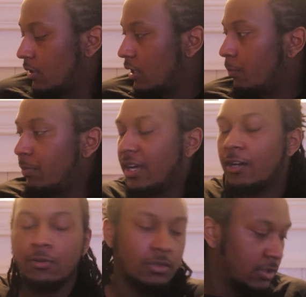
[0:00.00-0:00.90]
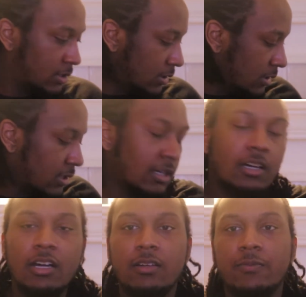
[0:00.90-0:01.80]
about
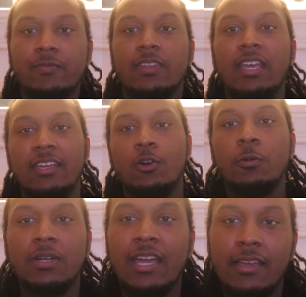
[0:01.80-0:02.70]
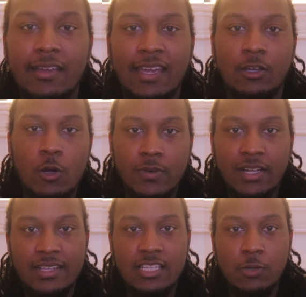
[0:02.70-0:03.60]
a
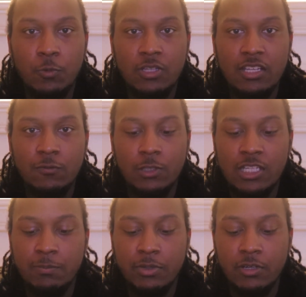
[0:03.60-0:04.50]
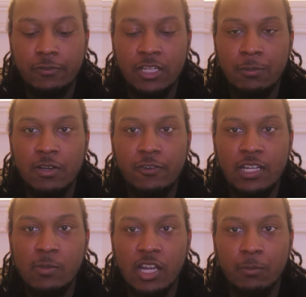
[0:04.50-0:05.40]
COVID-19 relief bill for the
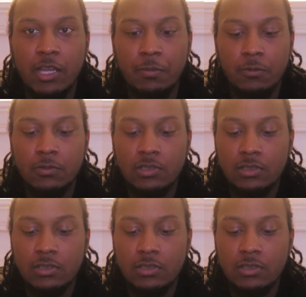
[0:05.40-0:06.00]
American people.